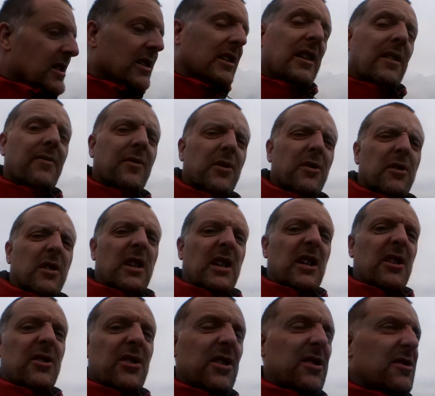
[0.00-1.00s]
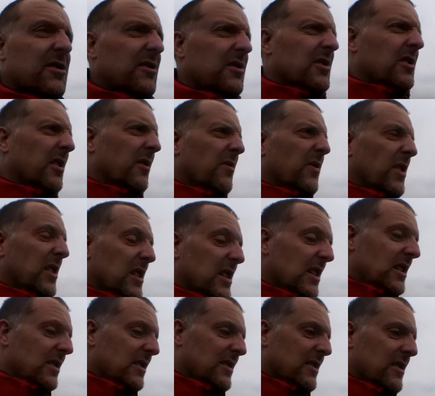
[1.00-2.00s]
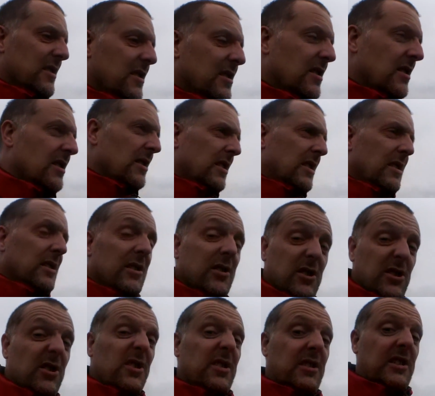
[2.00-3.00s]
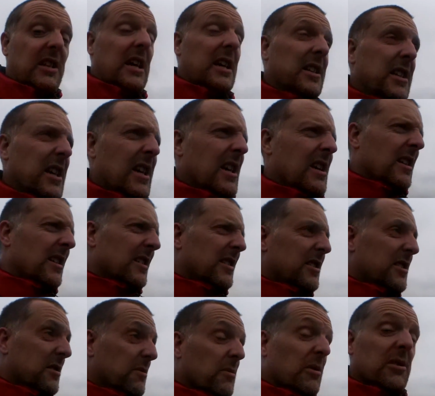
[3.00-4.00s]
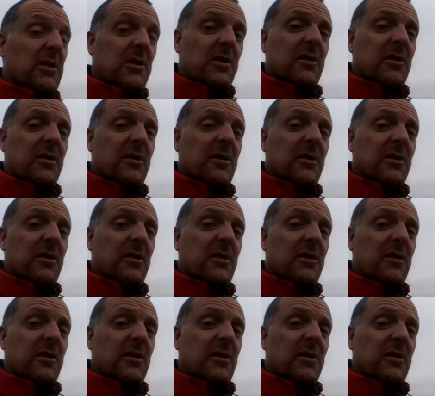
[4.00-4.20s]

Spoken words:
giving her kisses and stuff like that. This is the teddy. This is what he's